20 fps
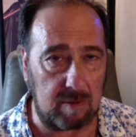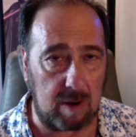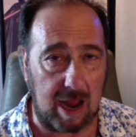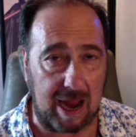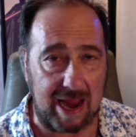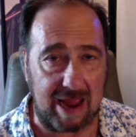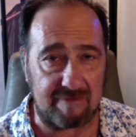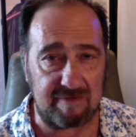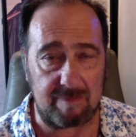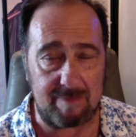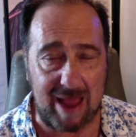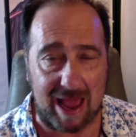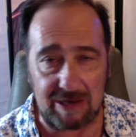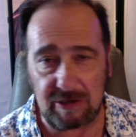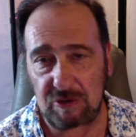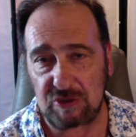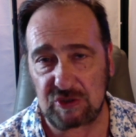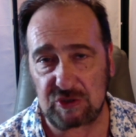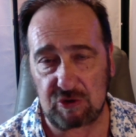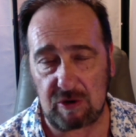I have a
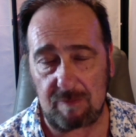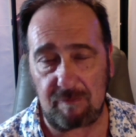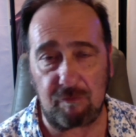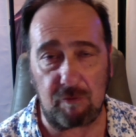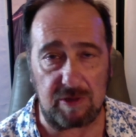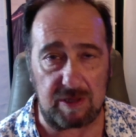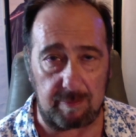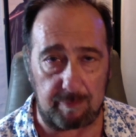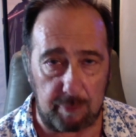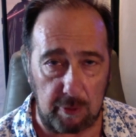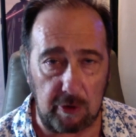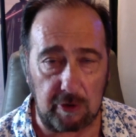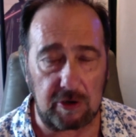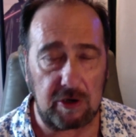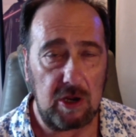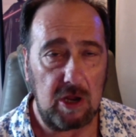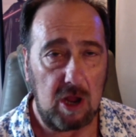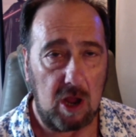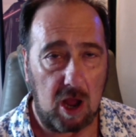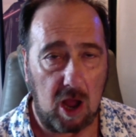manuscript for the book
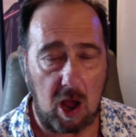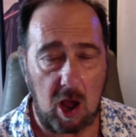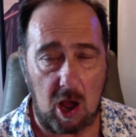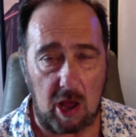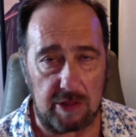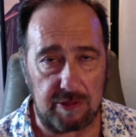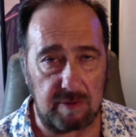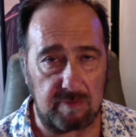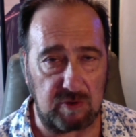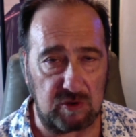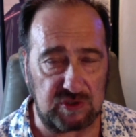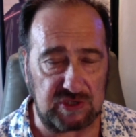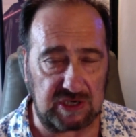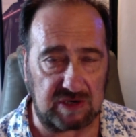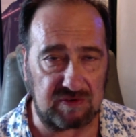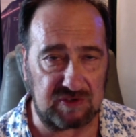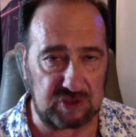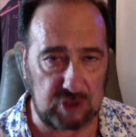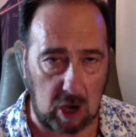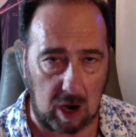on the music of
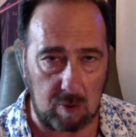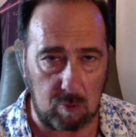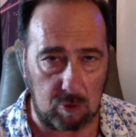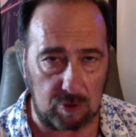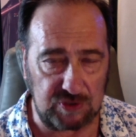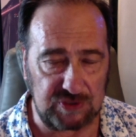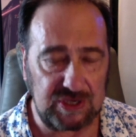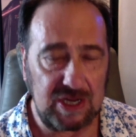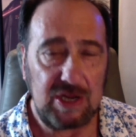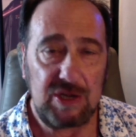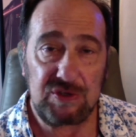Star Wars.